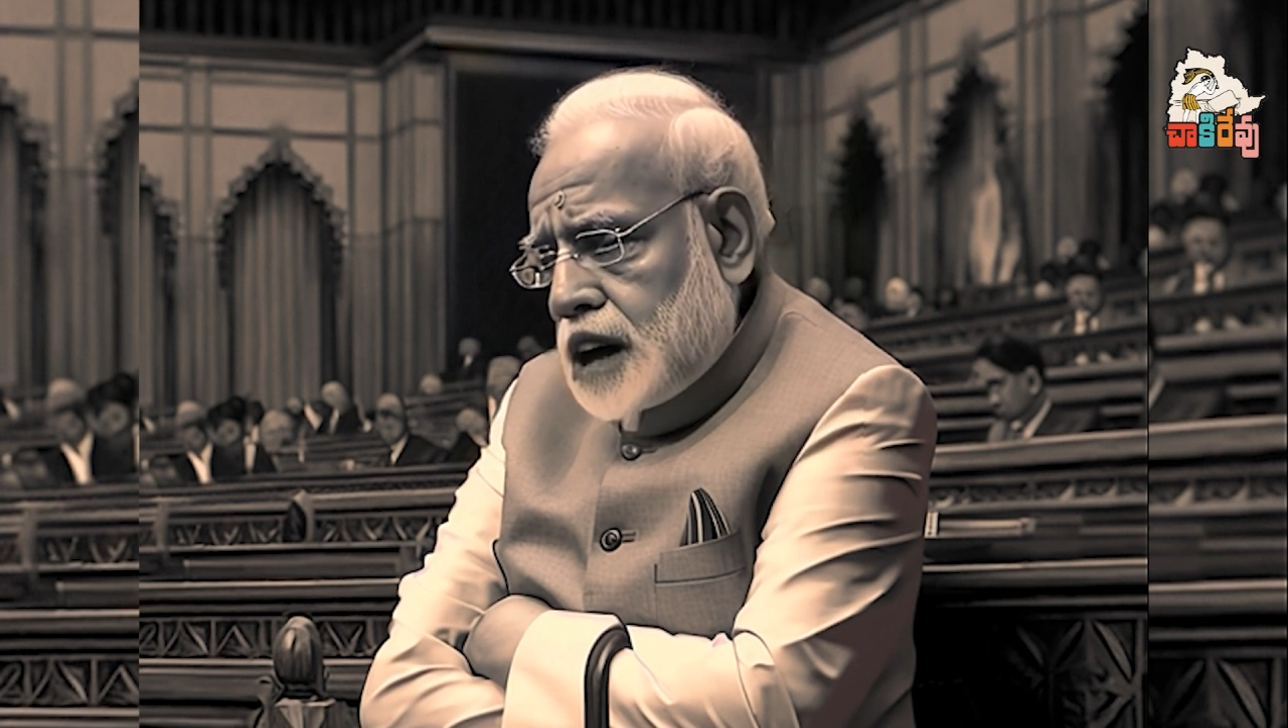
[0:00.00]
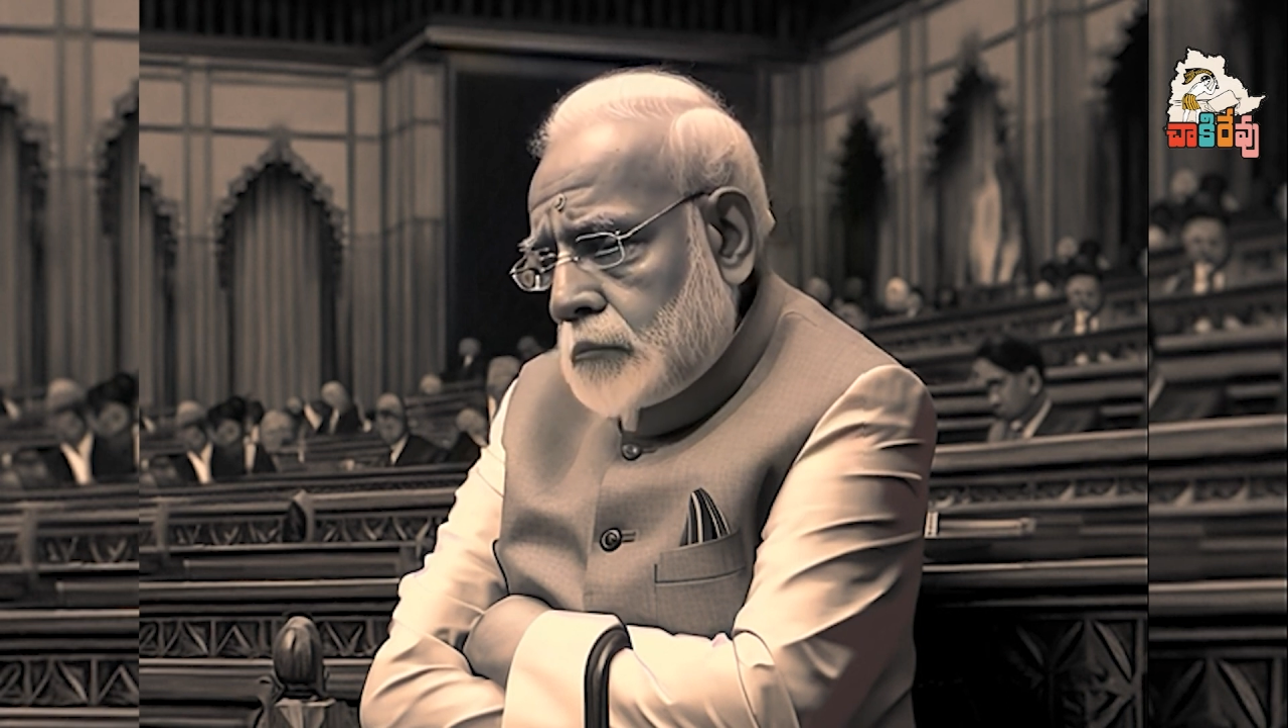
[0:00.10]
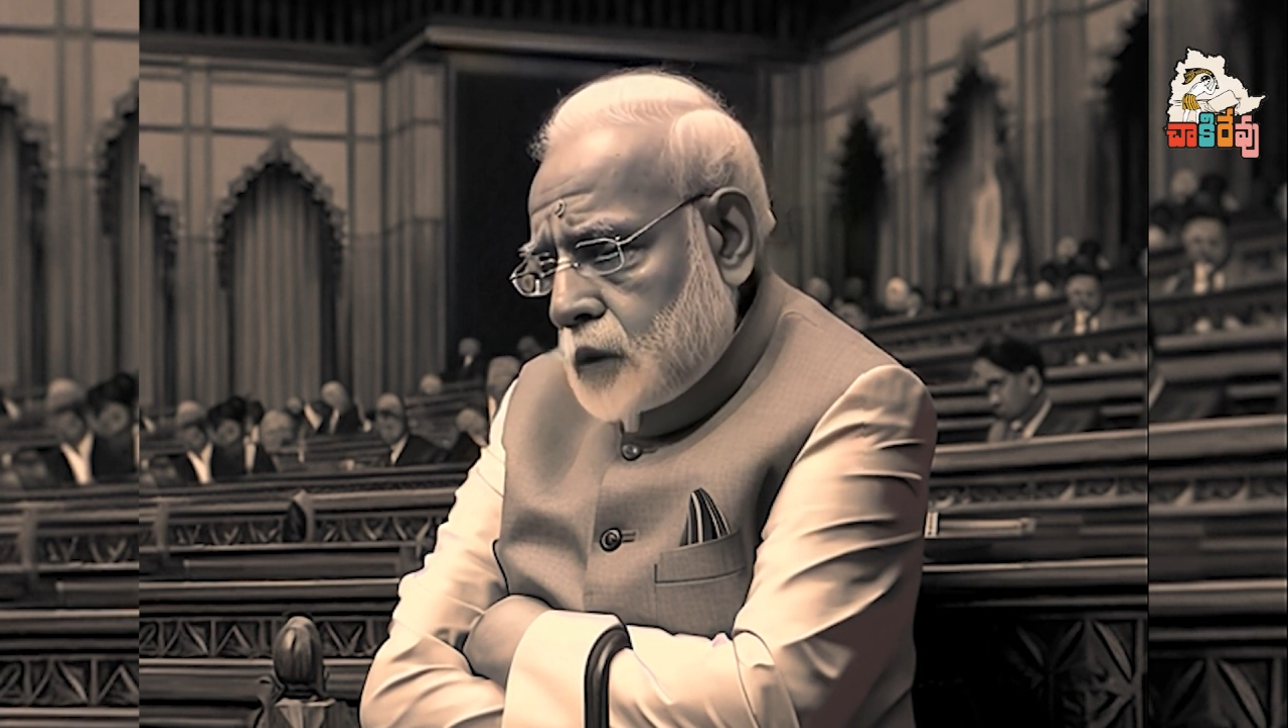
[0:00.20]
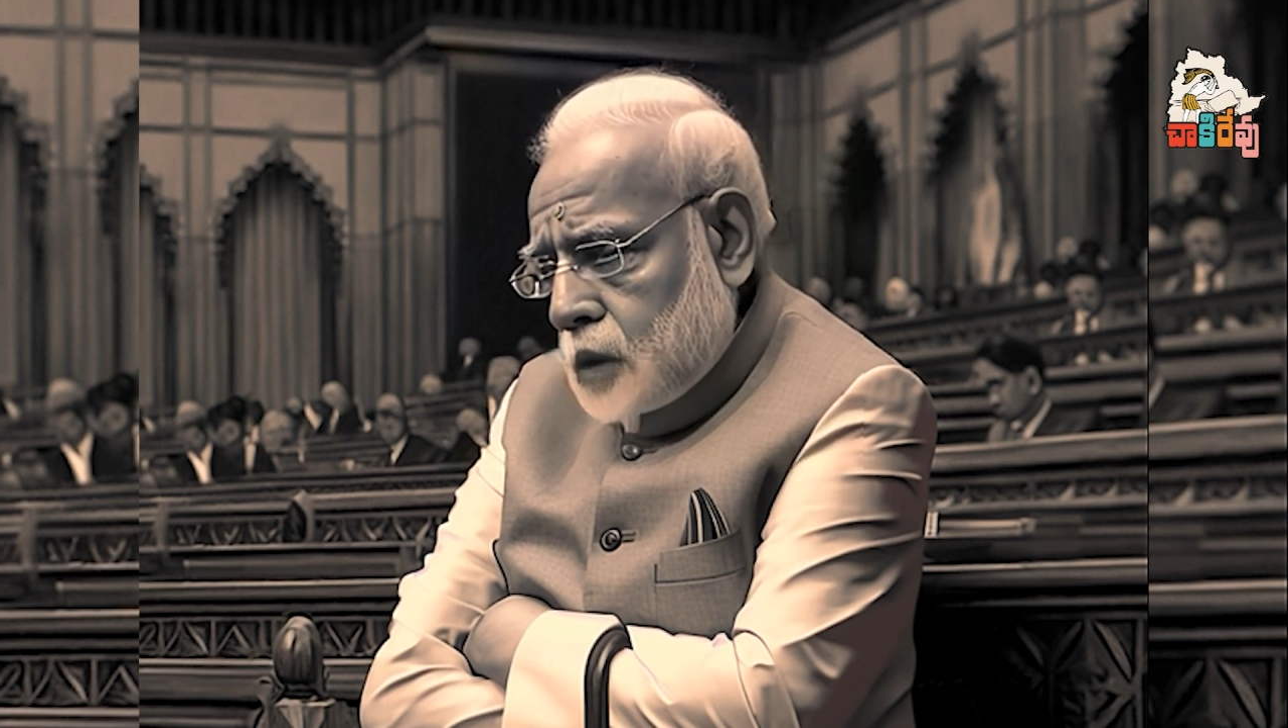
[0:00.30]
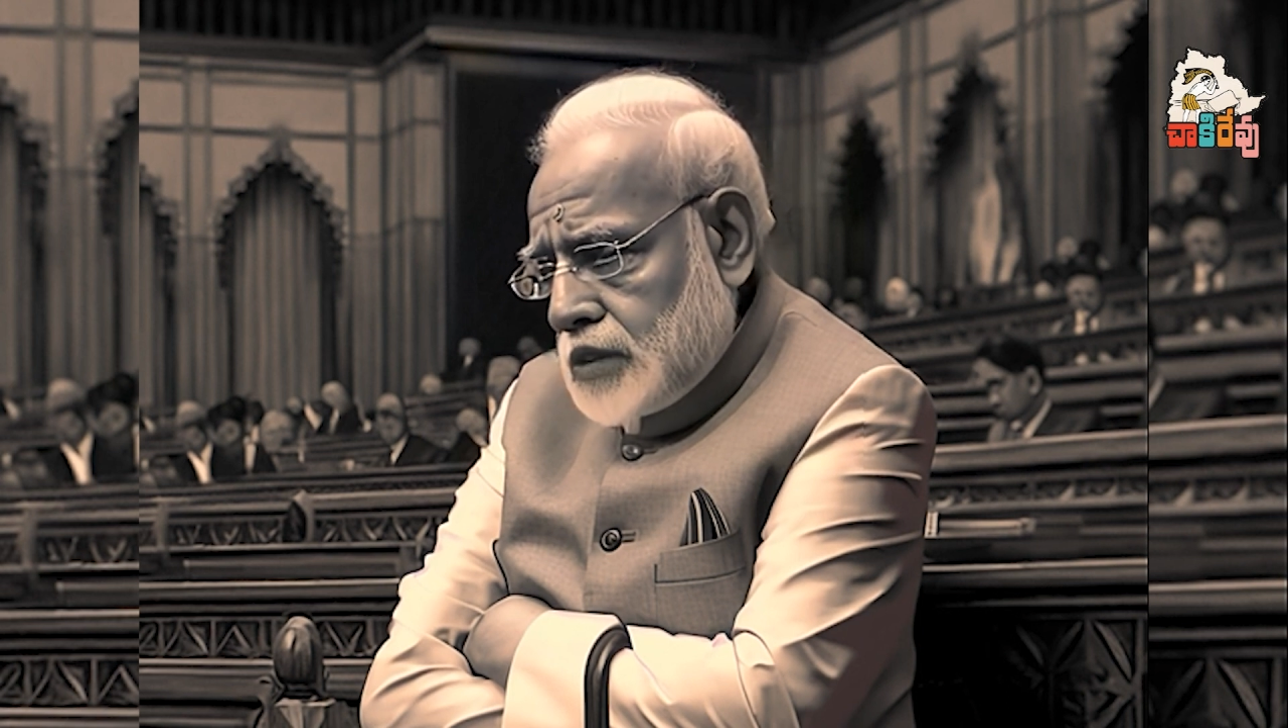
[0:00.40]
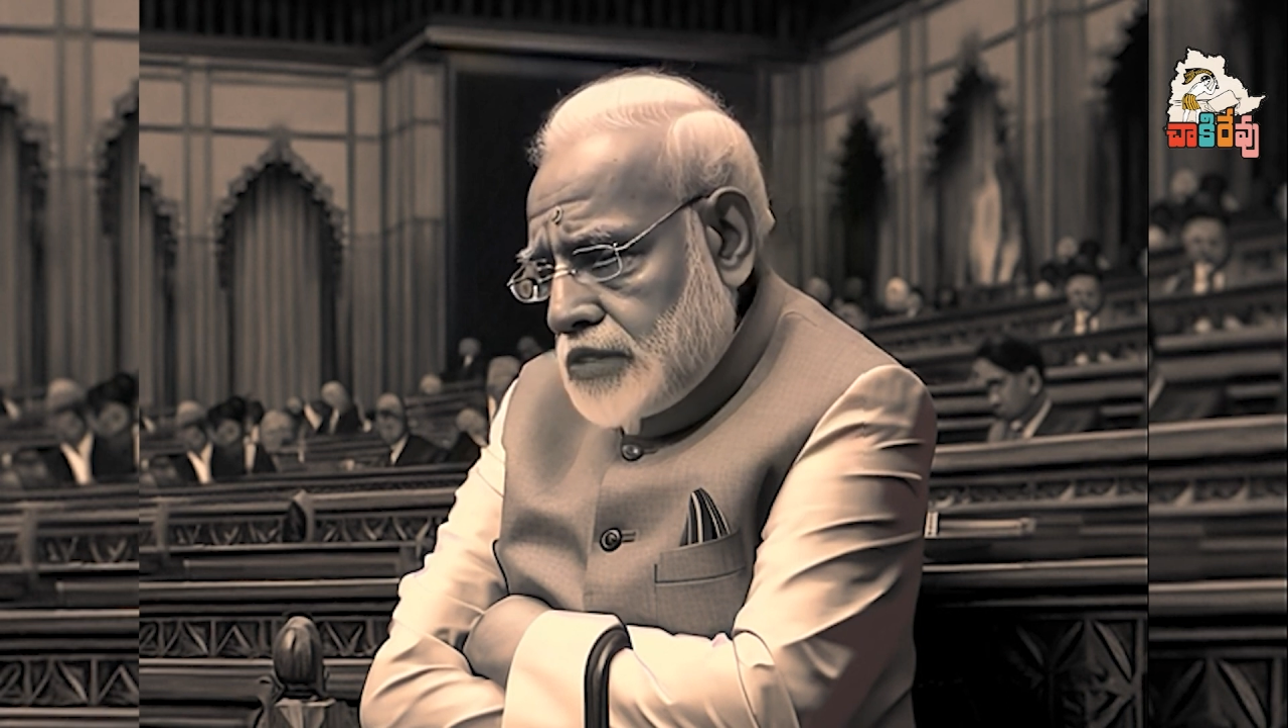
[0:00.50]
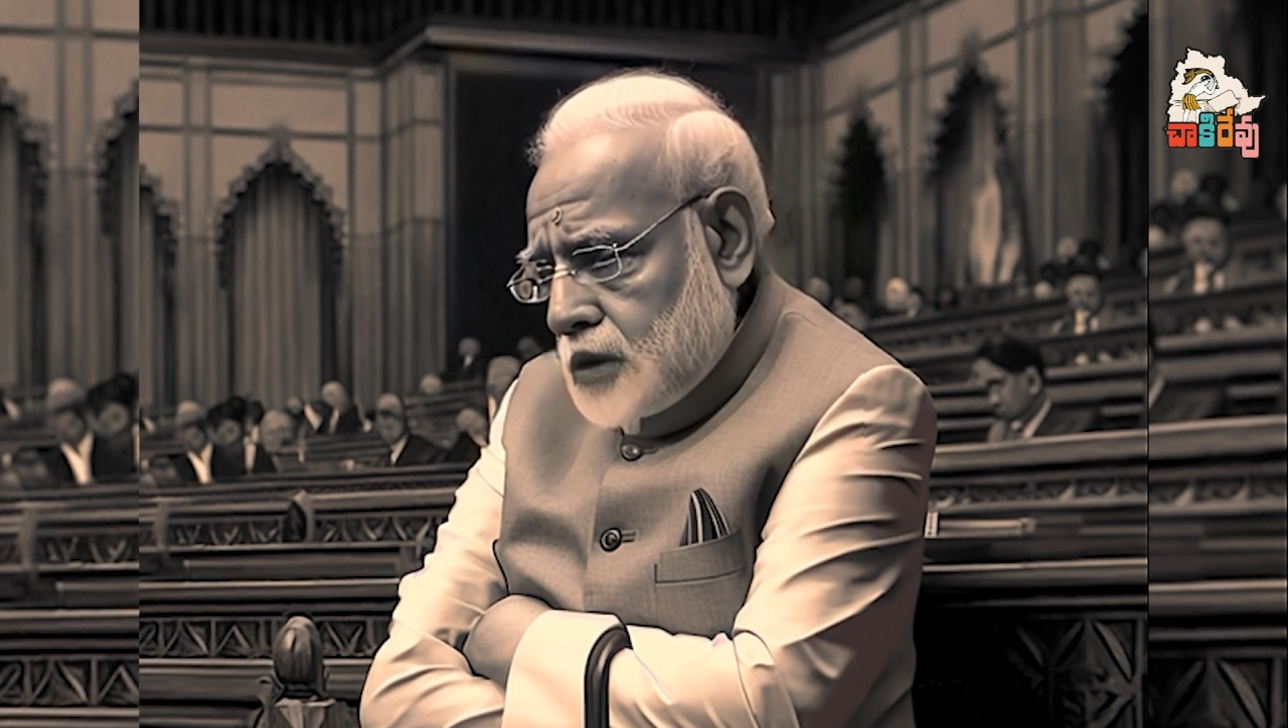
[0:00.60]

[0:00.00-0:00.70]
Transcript: I mean, what's